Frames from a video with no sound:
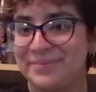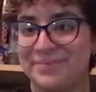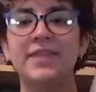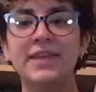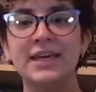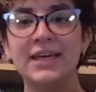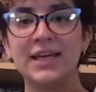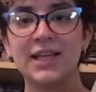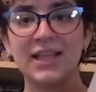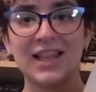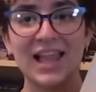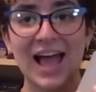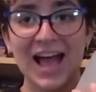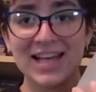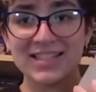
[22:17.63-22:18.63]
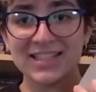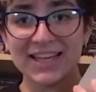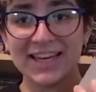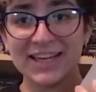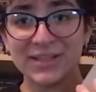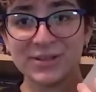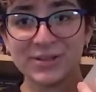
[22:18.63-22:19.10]
The last
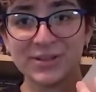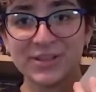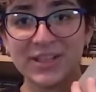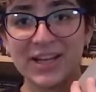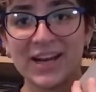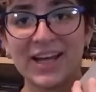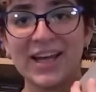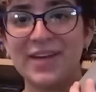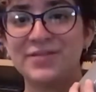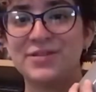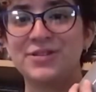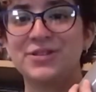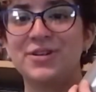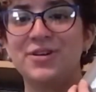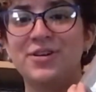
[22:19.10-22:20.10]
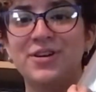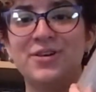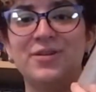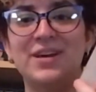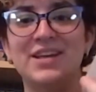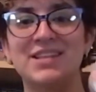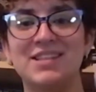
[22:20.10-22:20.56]
candle that I have to show you
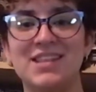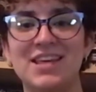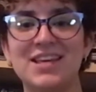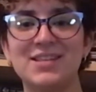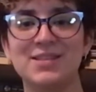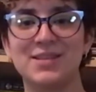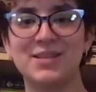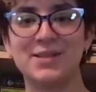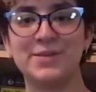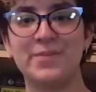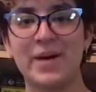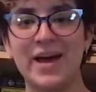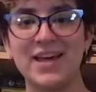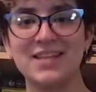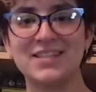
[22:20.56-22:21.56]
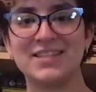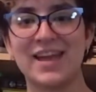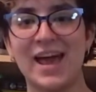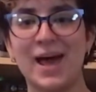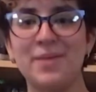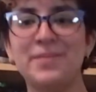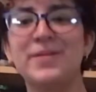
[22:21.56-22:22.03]
is this spiced
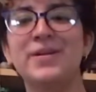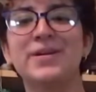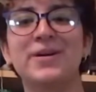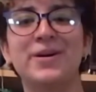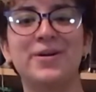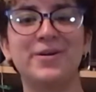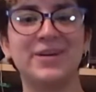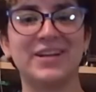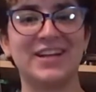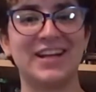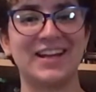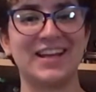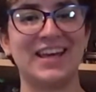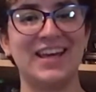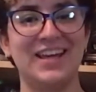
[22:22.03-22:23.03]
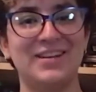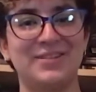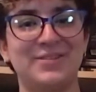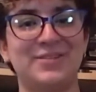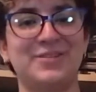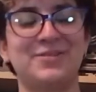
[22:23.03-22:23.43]
apple coconut candle,